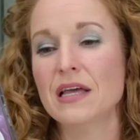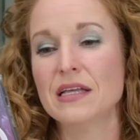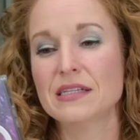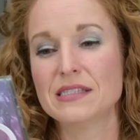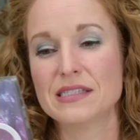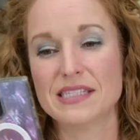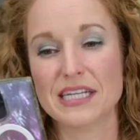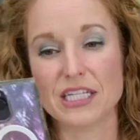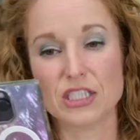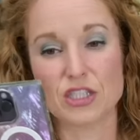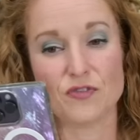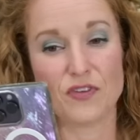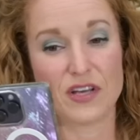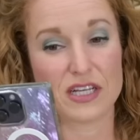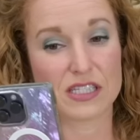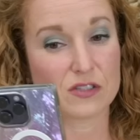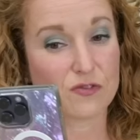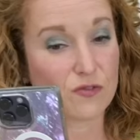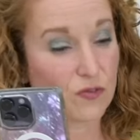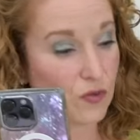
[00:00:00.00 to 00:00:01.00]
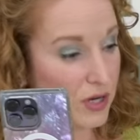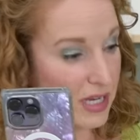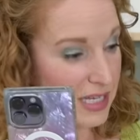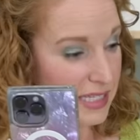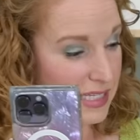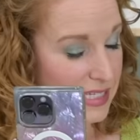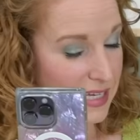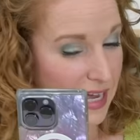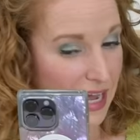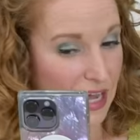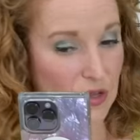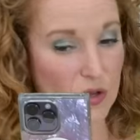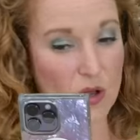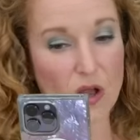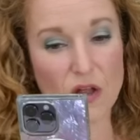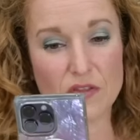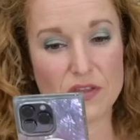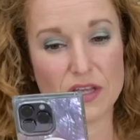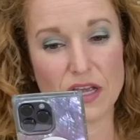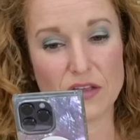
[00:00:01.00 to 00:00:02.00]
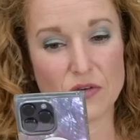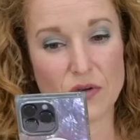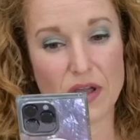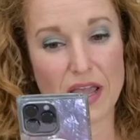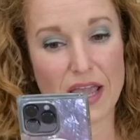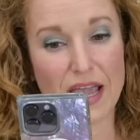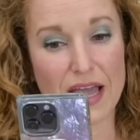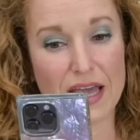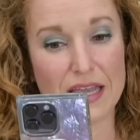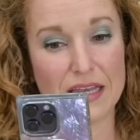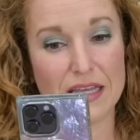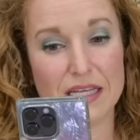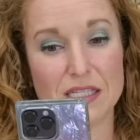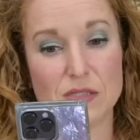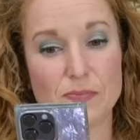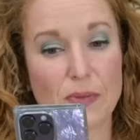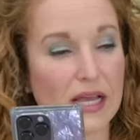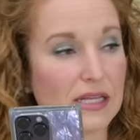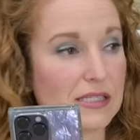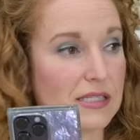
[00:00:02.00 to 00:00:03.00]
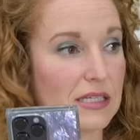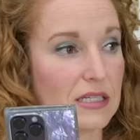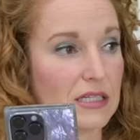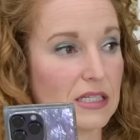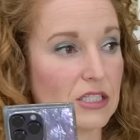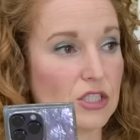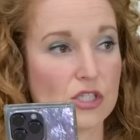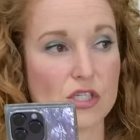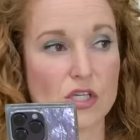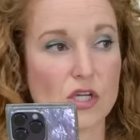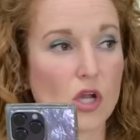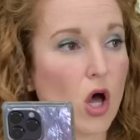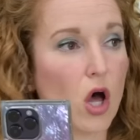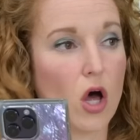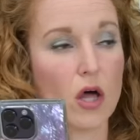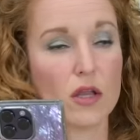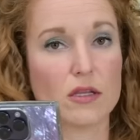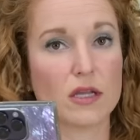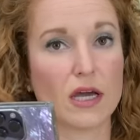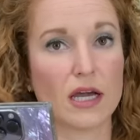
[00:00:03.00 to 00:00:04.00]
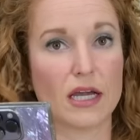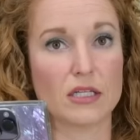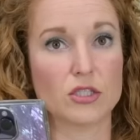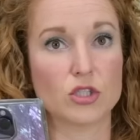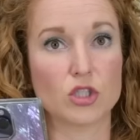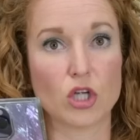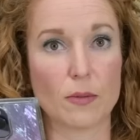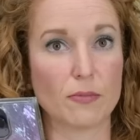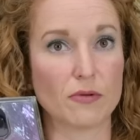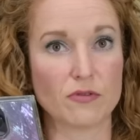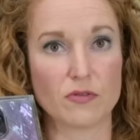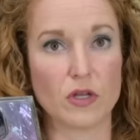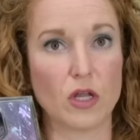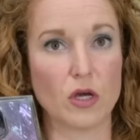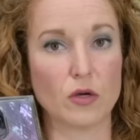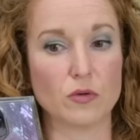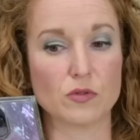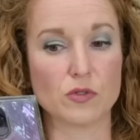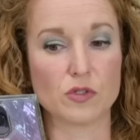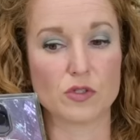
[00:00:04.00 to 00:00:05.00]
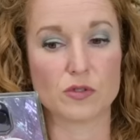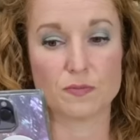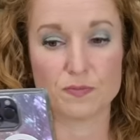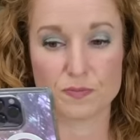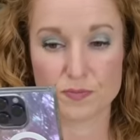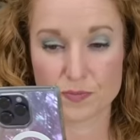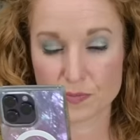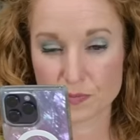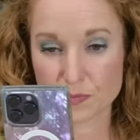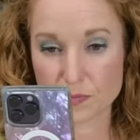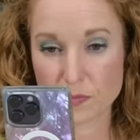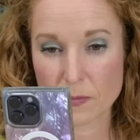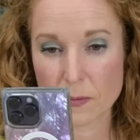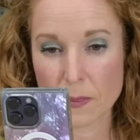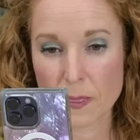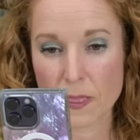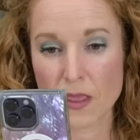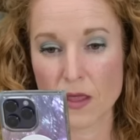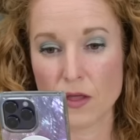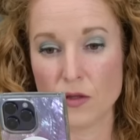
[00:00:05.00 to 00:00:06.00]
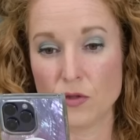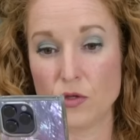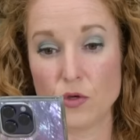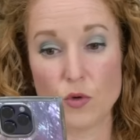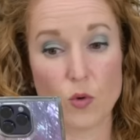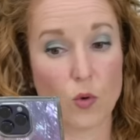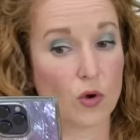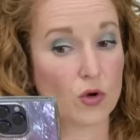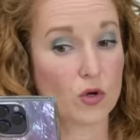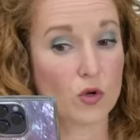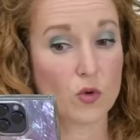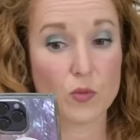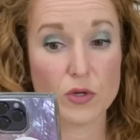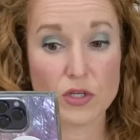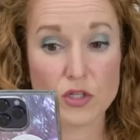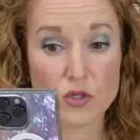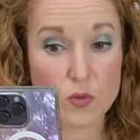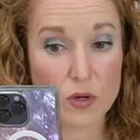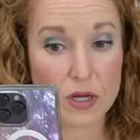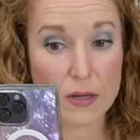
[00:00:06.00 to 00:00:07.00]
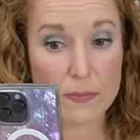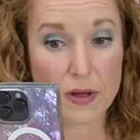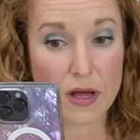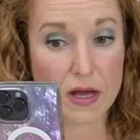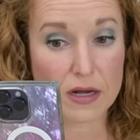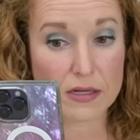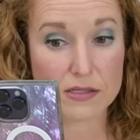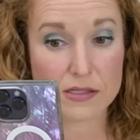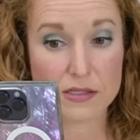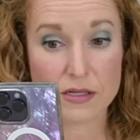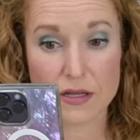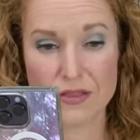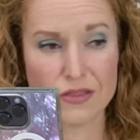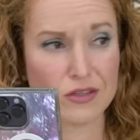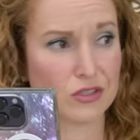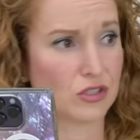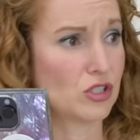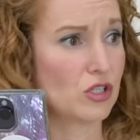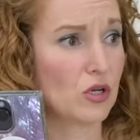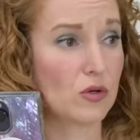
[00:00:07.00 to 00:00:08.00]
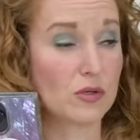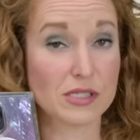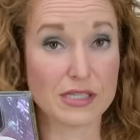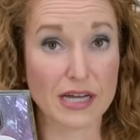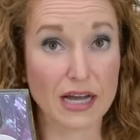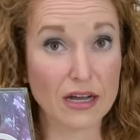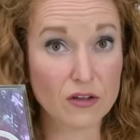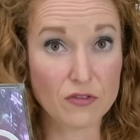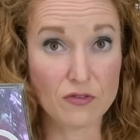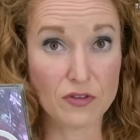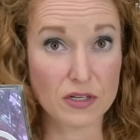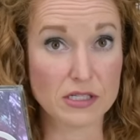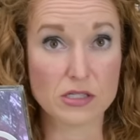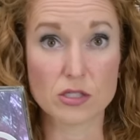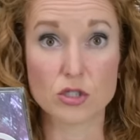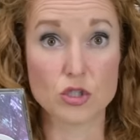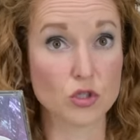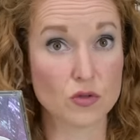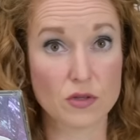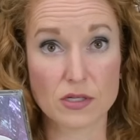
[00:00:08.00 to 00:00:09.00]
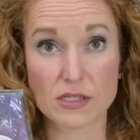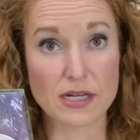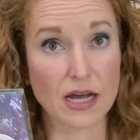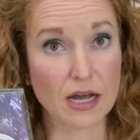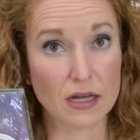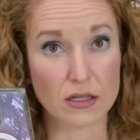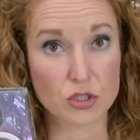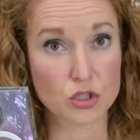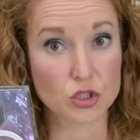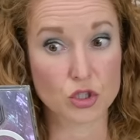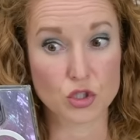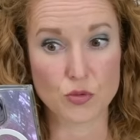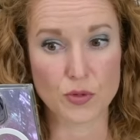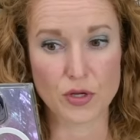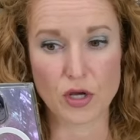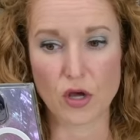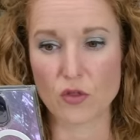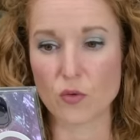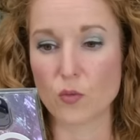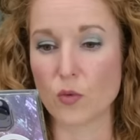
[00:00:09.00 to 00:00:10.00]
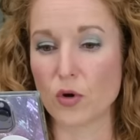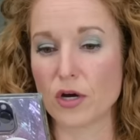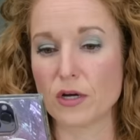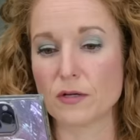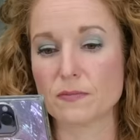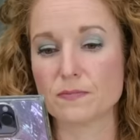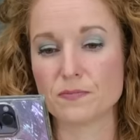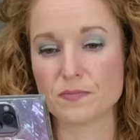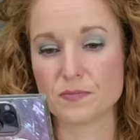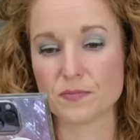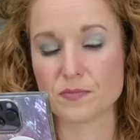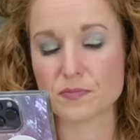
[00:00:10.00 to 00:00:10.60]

Stitch Fix Freestyle, on the other hand, is basically just an online shop of clothes. You order when you want a box. There's no style fees because you're the stylist. You're doing all the work.